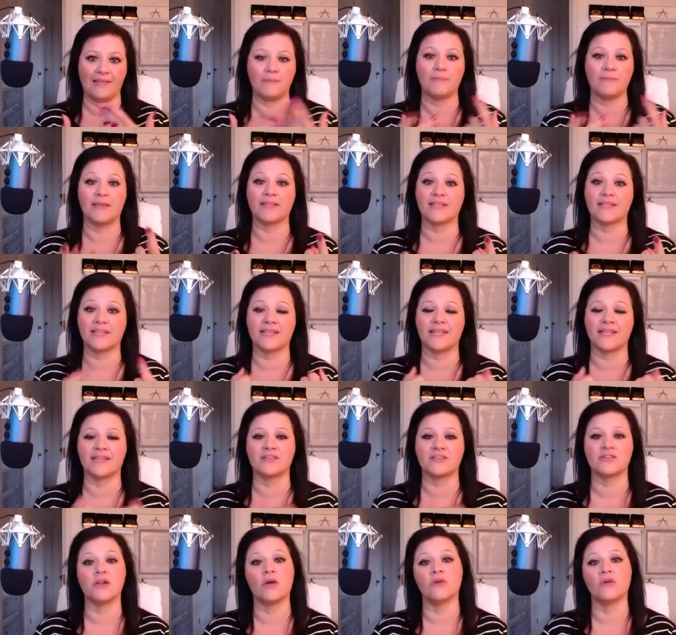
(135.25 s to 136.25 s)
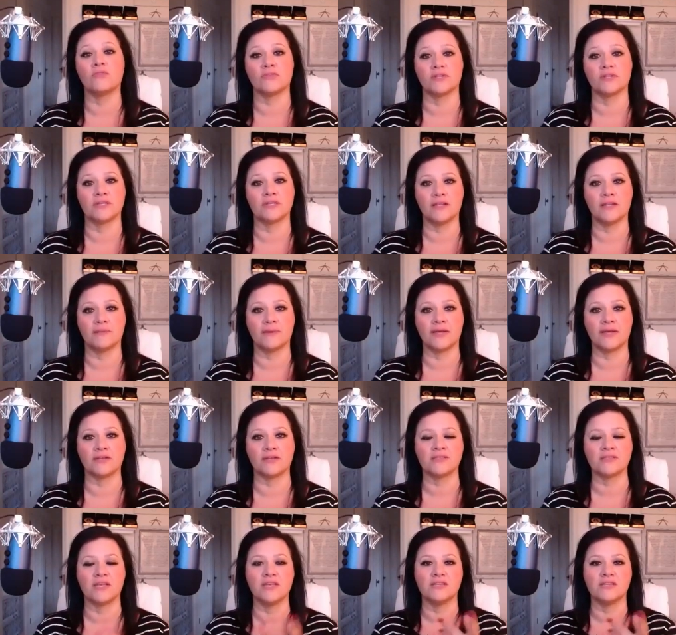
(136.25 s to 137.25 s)
and make the connection over in
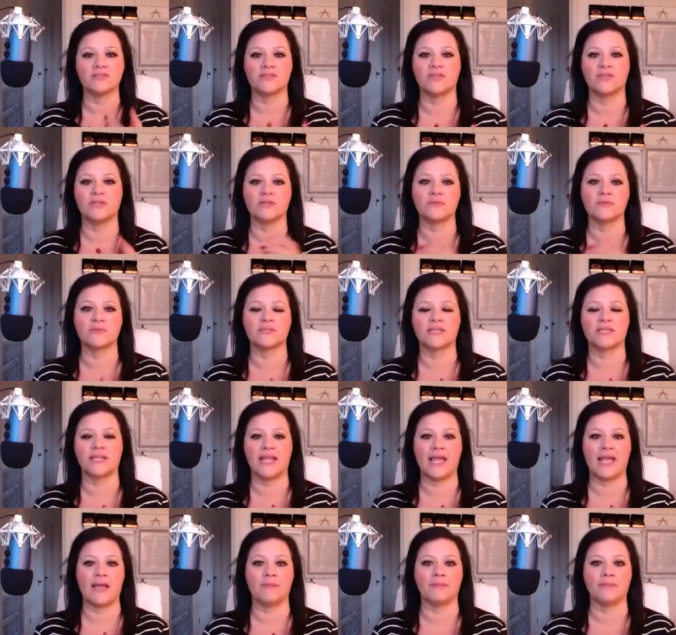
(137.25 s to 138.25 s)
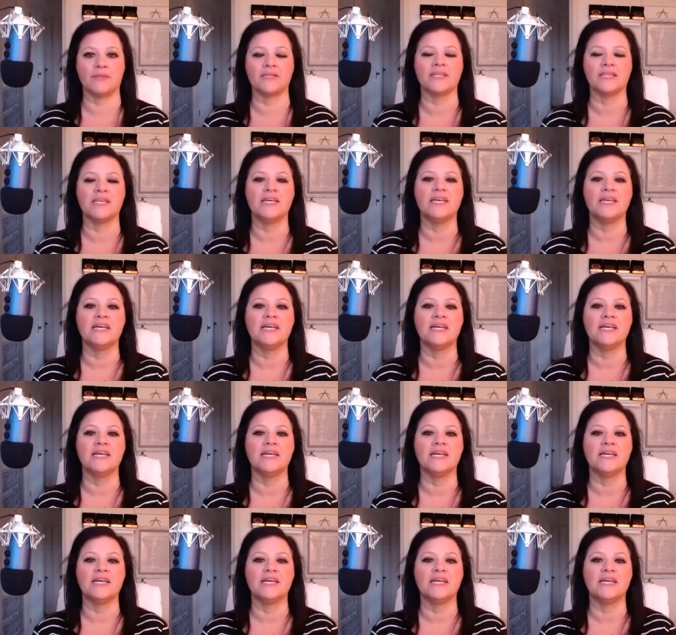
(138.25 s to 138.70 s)
clubhouse so here's what's going to happen